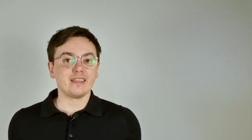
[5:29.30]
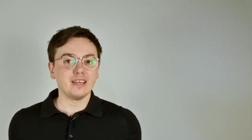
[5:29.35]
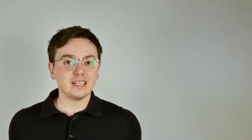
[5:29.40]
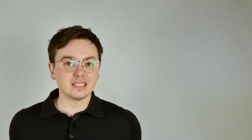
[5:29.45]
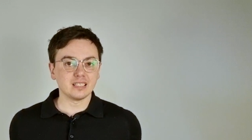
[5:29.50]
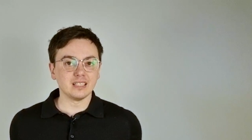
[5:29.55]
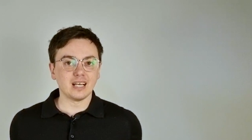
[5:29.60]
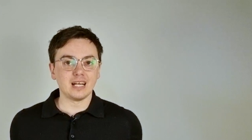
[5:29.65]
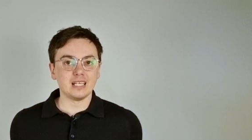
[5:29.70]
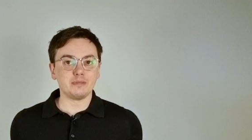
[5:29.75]

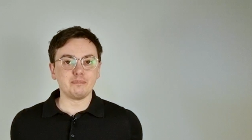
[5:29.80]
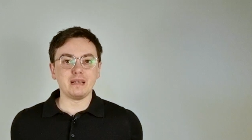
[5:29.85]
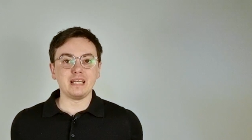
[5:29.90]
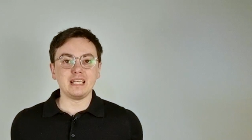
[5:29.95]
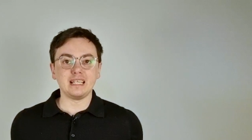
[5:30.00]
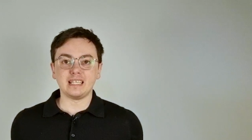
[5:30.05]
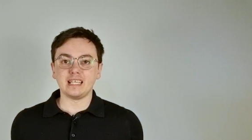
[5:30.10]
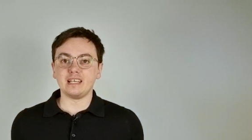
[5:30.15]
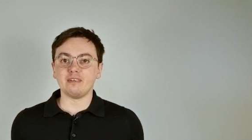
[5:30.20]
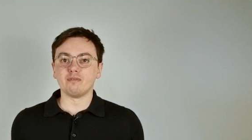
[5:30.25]
This aligns
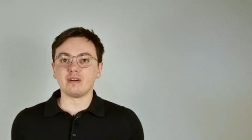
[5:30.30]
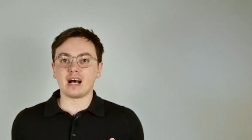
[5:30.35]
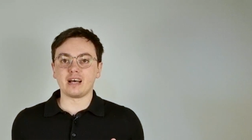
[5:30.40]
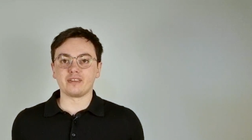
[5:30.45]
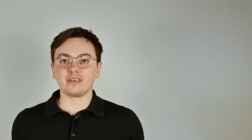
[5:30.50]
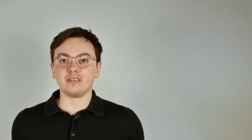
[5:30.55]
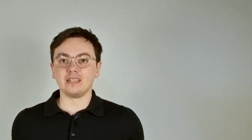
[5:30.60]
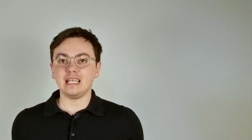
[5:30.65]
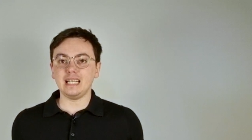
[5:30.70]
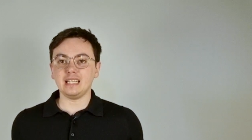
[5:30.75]
PDD
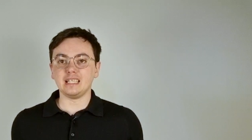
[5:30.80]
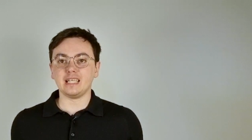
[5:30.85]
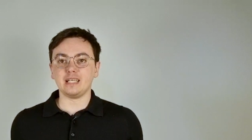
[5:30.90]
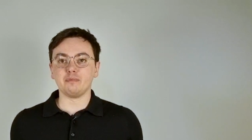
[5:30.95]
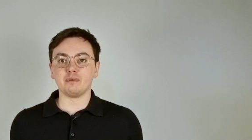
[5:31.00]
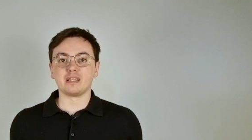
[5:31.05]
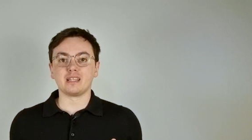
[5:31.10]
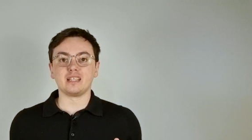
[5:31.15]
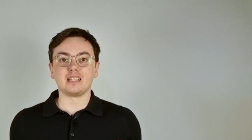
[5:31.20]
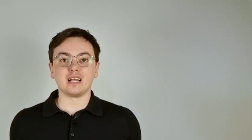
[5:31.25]
rather neatly
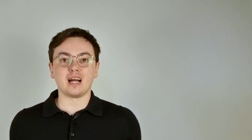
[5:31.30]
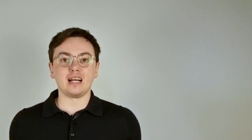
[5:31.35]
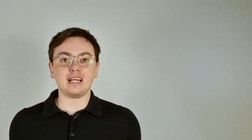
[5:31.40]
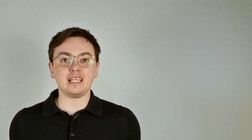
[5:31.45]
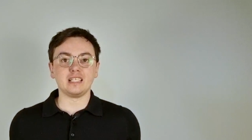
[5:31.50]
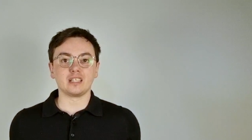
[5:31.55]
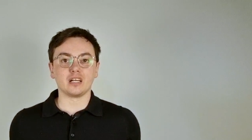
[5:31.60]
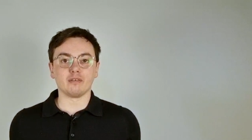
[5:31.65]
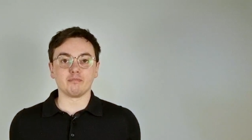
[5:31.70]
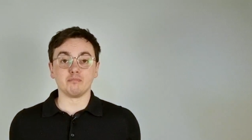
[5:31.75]
with the
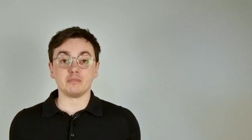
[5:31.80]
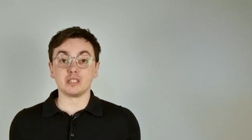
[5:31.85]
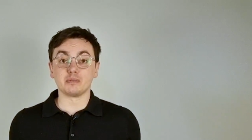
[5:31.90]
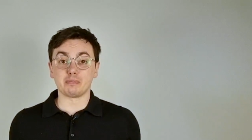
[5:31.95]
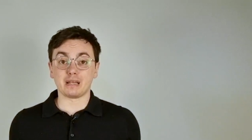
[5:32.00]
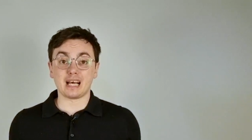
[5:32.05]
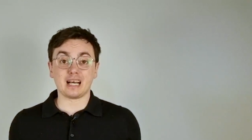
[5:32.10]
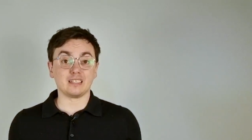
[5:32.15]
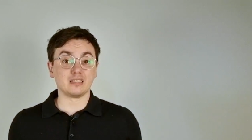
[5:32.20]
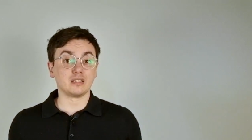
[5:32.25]
Chinese government's
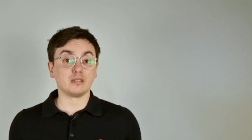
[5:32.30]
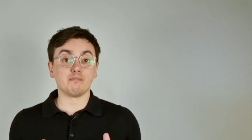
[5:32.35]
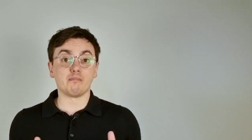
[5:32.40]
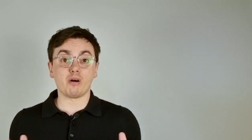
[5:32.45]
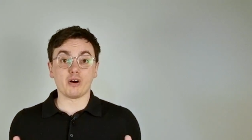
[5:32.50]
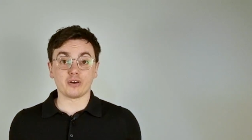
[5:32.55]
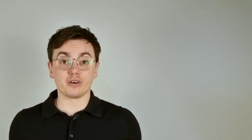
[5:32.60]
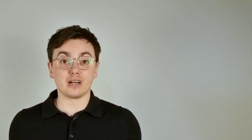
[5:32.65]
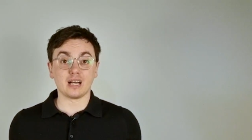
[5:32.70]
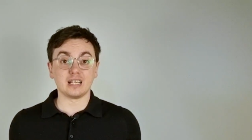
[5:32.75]
plans to
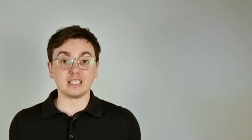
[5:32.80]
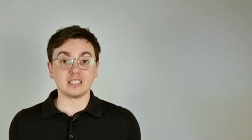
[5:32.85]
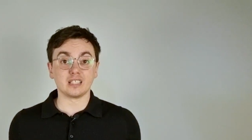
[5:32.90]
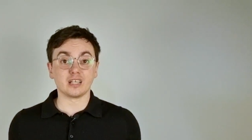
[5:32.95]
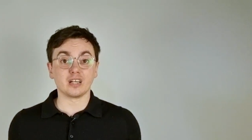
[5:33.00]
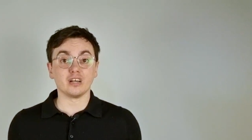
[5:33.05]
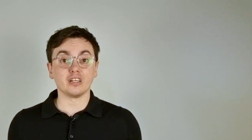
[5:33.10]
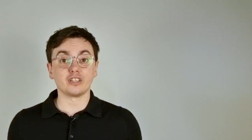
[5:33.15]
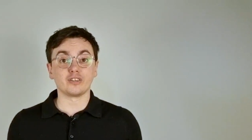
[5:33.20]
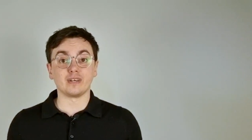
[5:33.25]
modernize
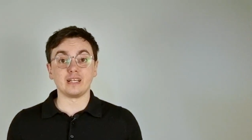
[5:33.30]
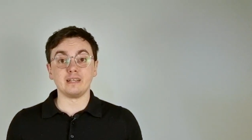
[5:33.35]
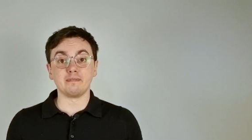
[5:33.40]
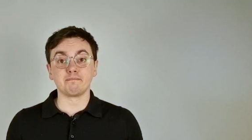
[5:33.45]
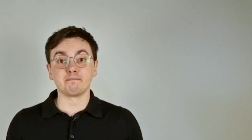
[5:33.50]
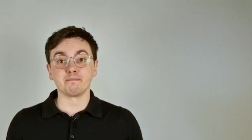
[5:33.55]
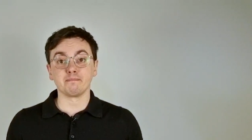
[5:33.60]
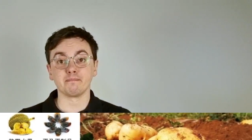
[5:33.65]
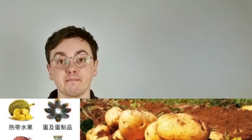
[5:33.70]
the country.